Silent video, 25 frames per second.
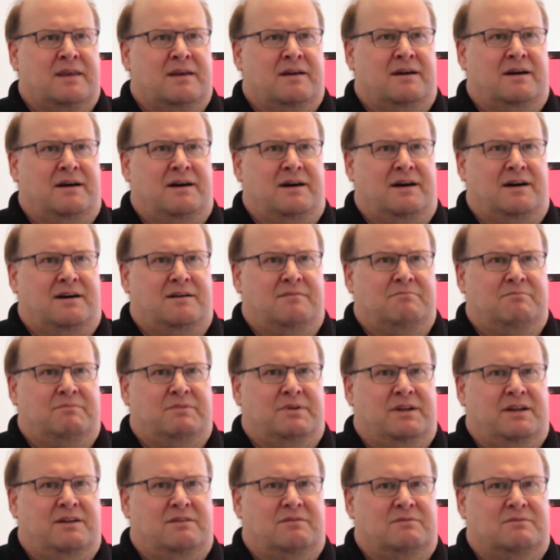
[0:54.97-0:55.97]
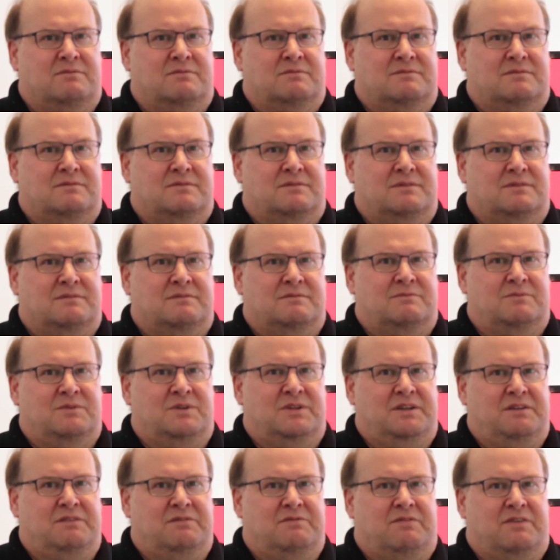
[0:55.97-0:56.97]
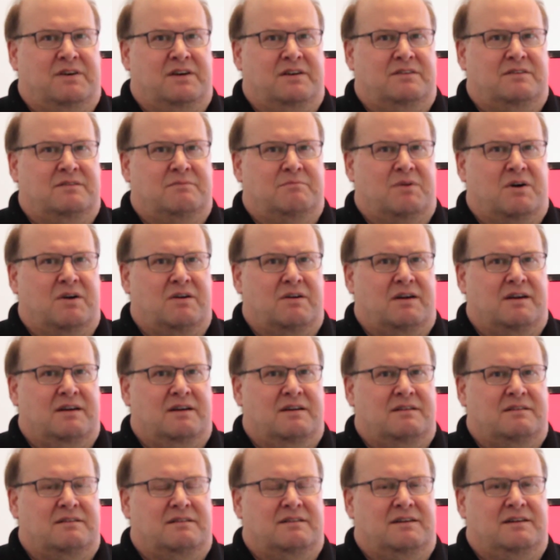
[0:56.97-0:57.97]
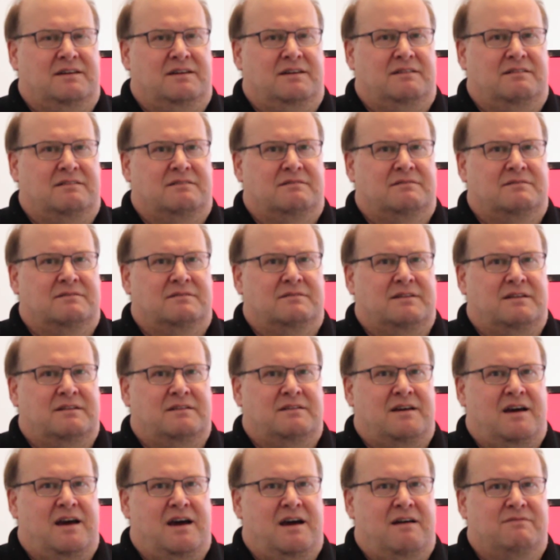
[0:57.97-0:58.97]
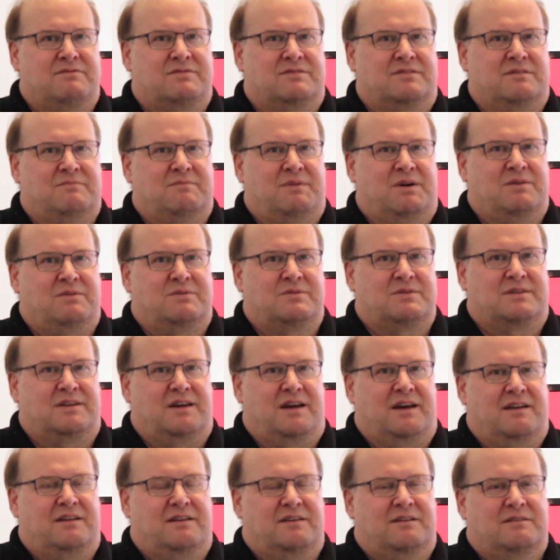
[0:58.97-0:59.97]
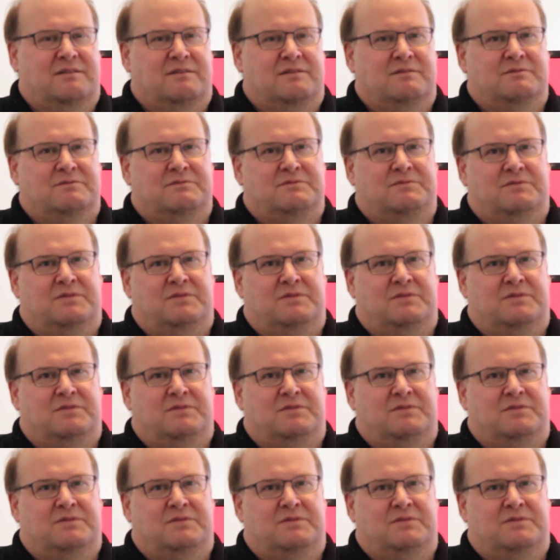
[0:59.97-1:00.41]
But I don't really fight the market. I have some understanding of